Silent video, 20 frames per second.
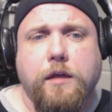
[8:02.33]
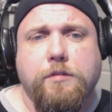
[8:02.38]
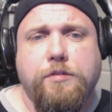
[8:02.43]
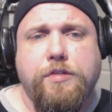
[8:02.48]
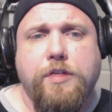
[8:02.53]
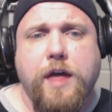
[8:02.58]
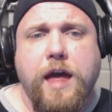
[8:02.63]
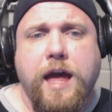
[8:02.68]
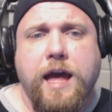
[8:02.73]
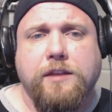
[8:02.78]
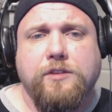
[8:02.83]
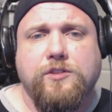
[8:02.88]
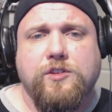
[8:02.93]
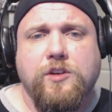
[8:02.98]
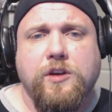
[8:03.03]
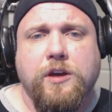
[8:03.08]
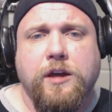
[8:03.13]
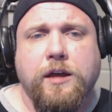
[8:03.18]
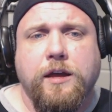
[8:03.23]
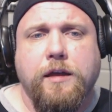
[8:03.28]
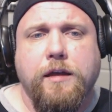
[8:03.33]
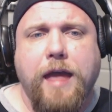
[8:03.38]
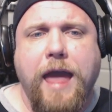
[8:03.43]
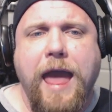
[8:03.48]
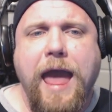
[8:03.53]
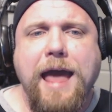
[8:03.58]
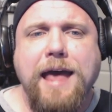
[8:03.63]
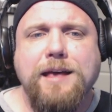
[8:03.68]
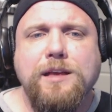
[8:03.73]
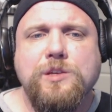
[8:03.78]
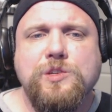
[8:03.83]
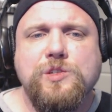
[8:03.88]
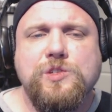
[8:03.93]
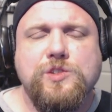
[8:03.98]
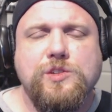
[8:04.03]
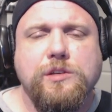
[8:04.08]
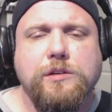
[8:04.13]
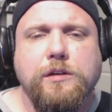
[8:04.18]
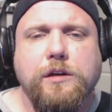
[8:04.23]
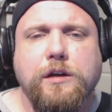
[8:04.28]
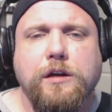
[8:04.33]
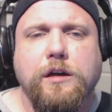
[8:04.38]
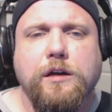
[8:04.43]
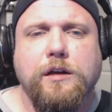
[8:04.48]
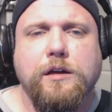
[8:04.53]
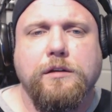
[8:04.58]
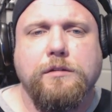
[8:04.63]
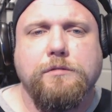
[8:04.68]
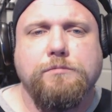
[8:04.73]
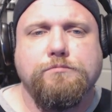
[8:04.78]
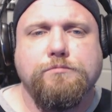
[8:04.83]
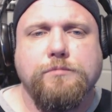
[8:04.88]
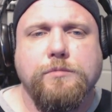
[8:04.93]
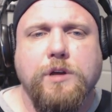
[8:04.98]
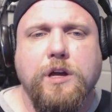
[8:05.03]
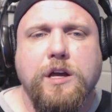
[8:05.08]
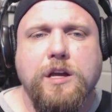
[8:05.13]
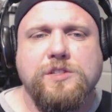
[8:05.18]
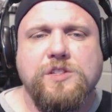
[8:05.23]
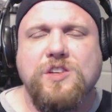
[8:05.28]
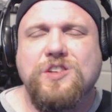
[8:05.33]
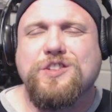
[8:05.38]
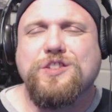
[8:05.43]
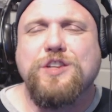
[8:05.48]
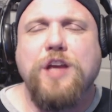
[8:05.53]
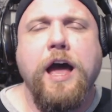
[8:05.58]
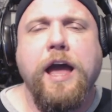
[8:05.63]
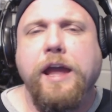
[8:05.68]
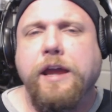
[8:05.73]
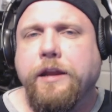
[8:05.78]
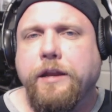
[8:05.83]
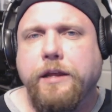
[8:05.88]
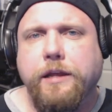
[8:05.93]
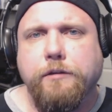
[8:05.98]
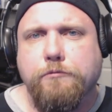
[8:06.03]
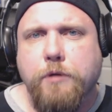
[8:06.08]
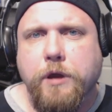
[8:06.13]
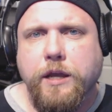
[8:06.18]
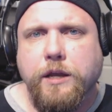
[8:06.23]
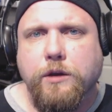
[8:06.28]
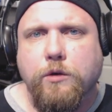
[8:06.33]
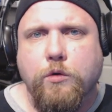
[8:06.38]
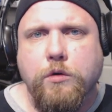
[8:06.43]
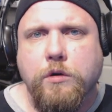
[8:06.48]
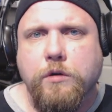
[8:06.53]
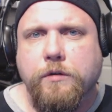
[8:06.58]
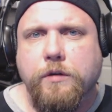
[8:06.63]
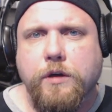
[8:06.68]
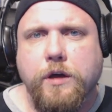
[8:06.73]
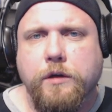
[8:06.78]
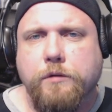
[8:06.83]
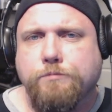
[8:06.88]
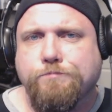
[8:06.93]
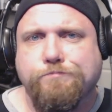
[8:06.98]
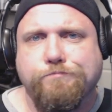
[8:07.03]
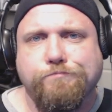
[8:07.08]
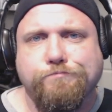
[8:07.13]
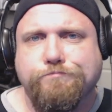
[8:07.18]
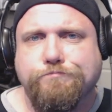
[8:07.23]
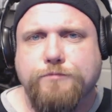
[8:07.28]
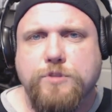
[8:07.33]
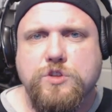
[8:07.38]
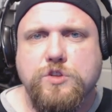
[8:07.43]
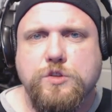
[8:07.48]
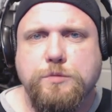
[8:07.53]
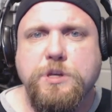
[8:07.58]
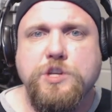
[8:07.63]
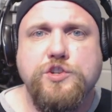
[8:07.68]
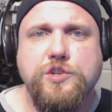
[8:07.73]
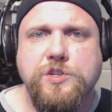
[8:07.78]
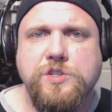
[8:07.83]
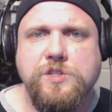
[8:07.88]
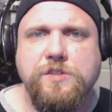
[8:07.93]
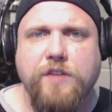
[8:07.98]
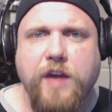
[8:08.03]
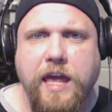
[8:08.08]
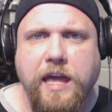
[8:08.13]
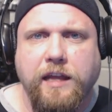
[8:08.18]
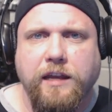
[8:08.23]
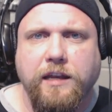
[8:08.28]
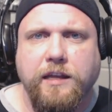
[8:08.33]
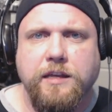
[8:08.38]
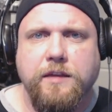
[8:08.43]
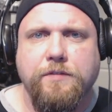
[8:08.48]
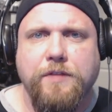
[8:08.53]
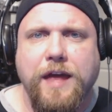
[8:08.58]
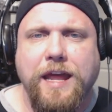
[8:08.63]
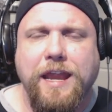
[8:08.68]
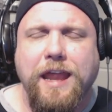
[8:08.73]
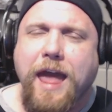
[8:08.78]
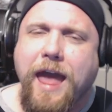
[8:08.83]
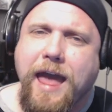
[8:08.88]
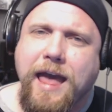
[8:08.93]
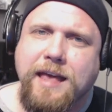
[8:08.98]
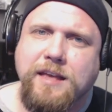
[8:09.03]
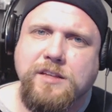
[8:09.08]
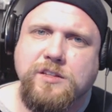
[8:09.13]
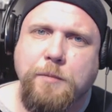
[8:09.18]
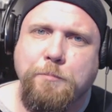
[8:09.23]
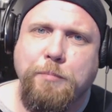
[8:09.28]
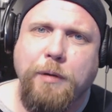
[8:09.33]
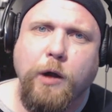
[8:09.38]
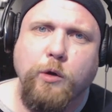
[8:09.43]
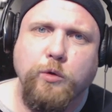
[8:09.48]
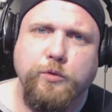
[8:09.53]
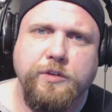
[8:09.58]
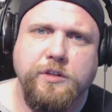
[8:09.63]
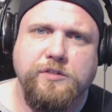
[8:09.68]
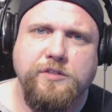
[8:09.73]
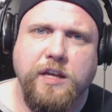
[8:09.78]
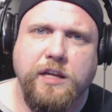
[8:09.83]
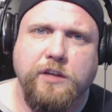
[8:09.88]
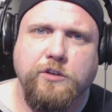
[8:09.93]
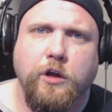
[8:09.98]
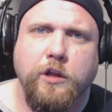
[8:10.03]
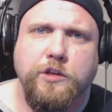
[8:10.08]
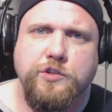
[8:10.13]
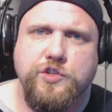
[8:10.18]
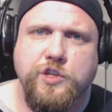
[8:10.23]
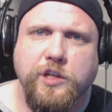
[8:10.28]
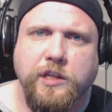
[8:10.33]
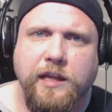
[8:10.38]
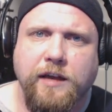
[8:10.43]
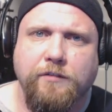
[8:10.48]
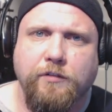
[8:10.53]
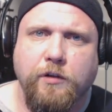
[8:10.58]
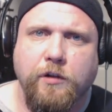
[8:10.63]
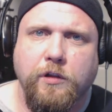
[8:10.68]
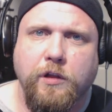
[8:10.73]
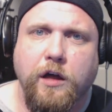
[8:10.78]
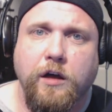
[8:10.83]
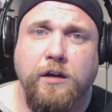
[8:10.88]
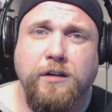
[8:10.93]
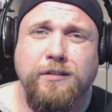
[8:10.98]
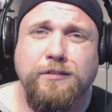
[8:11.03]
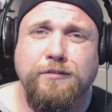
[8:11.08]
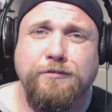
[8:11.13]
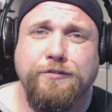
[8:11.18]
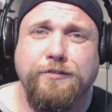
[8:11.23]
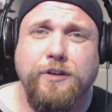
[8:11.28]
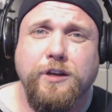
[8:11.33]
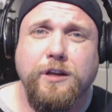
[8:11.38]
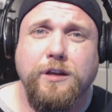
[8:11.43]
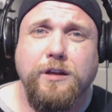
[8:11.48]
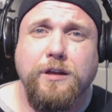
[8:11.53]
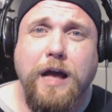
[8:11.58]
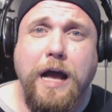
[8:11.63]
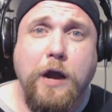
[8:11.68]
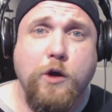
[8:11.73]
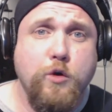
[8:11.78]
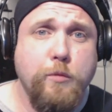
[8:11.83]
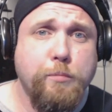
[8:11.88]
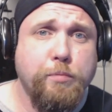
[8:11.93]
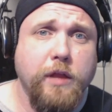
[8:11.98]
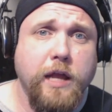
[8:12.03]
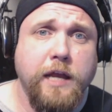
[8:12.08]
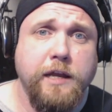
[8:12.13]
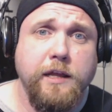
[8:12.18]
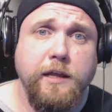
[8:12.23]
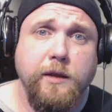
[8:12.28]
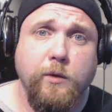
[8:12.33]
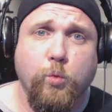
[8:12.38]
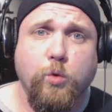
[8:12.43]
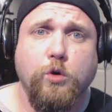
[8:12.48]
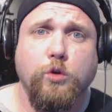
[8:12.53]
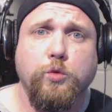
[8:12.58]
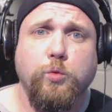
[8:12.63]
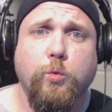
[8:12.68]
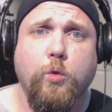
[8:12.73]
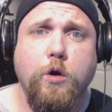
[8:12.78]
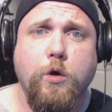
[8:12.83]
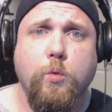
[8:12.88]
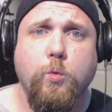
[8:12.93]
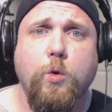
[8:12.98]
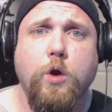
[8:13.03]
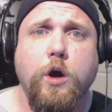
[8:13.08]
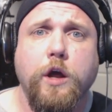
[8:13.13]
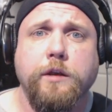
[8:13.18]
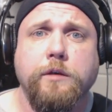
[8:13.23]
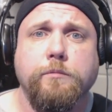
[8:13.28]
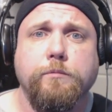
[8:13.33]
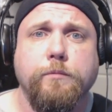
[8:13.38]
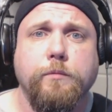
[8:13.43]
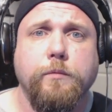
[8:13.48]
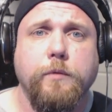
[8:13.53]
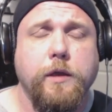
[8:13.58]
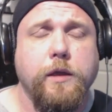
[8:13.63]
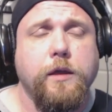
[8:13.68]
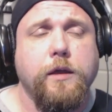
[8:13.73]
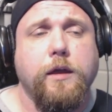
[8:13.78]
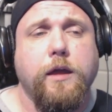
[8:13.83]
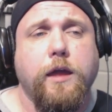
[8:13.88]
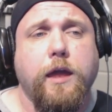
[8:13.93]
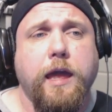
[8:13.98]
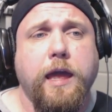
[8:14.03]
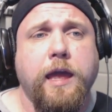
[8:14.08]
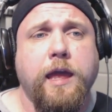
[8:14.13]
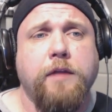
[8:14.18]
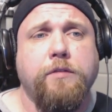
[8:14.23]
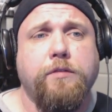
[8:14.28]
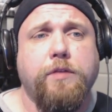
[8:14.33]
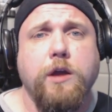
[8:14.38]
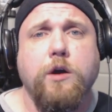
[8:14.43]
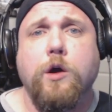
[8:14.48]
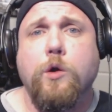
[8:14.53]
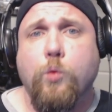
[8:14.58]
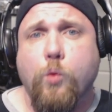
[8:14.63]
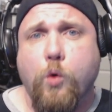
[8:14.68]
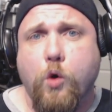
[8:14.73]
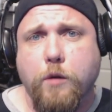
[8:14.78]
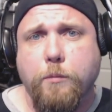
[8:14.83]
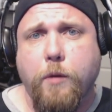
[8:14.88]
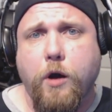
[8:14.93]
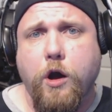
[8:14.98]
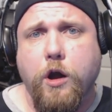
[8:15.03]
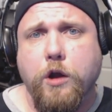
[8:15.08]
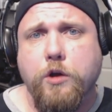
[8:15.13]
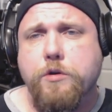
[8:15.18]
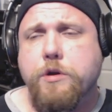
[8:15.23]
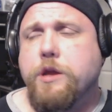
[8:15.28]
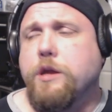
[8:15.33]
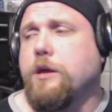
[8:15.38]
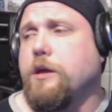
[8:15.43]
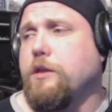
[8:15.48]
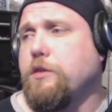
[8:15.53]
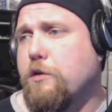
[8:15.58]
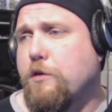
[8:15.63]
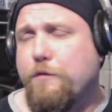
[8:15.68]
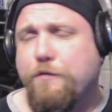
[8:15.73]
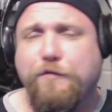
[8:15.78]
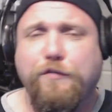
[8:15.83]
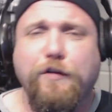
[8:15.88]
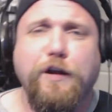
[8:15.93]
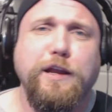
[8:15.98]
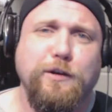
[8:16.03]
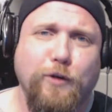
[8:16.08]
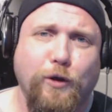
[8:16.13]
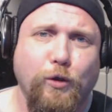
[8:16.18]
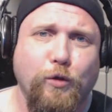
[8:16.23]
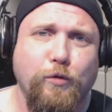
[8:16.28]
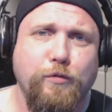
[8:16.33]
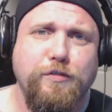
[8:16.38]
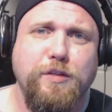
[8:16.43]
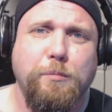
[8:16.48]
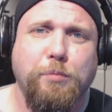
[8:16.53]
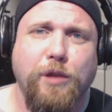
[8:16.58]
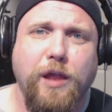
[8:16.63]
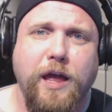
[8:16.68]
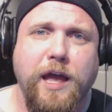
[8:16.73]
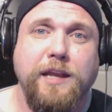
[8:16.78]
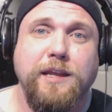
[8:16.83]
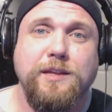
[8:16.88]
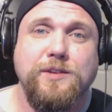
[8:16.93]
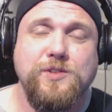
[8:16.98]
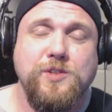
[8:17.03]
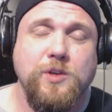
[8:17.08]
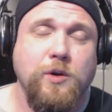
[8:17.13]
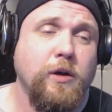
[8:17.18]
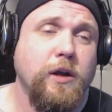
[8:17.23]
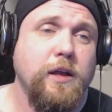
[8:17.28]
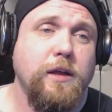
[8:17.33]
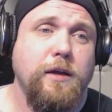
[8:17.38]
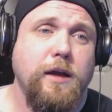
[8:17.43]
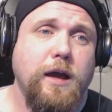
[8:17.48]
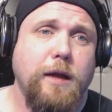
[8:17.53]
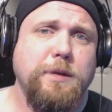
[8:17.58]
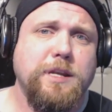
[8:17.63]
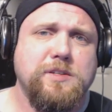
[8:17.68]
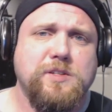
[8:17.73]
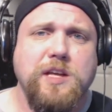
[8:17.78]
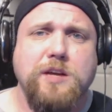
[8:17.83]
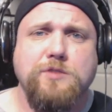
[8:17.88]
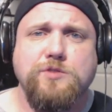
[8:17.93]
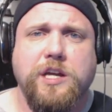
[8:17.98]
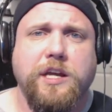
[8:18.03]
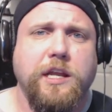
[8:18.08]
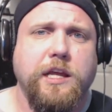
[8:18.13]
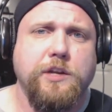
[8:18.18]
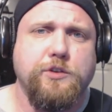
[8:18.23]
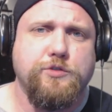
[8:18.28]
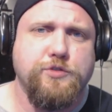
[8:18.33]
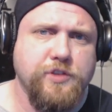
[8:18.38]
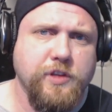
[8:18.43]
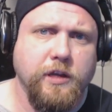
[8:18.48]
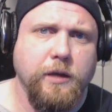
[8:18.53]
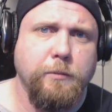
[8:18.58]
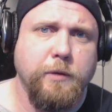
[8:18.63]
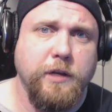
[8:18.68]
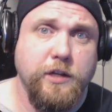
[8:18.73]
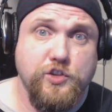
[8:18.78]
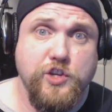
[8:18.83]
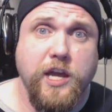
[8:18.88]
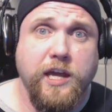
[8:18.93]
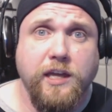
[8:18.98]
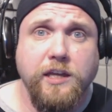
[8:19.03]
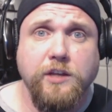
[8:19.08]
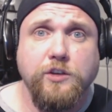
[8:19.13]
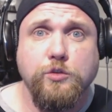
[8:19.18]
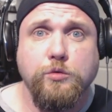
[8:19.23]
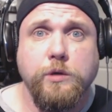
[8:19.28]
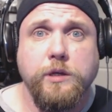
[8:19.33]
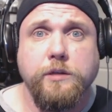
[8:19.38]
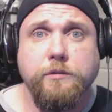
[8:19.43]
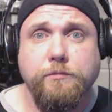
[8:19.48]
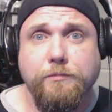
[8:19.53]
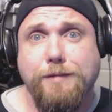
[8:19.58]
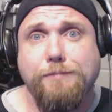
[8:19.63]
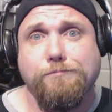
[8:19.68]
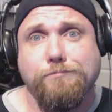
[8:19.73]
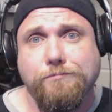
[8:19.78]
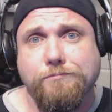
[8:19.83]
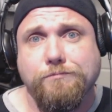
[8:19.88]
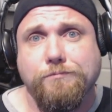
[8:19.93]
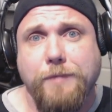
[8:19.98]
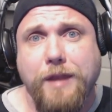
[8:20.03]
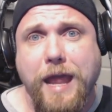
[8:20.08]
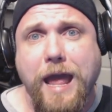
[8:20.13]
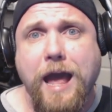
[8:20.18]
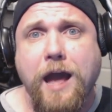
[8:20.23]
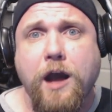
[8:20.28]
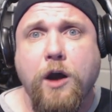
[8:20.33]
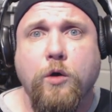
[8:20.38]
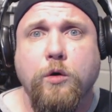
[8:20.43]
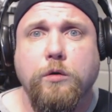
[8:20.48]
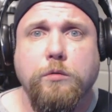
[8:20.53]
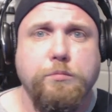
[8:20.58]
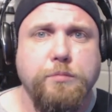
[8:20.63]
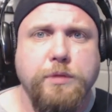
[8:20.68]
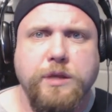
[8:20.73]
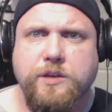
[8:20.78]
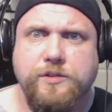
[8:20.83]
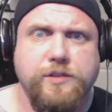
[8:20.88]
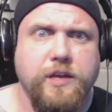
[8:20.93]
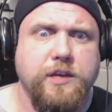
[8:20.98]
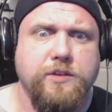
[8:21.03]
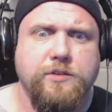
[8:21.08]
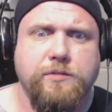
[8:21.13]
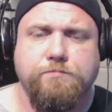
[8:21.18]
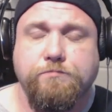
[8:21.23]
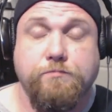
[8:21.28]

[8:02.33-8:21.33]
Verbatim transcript: that uh, has uh, a society, right, or a, a species of alien that has about the technology level of our planet in World War One and they are warmongering and they're fighting all over the planet. So, I mean, it sounds kind of interesting. I'm going to check into it now because I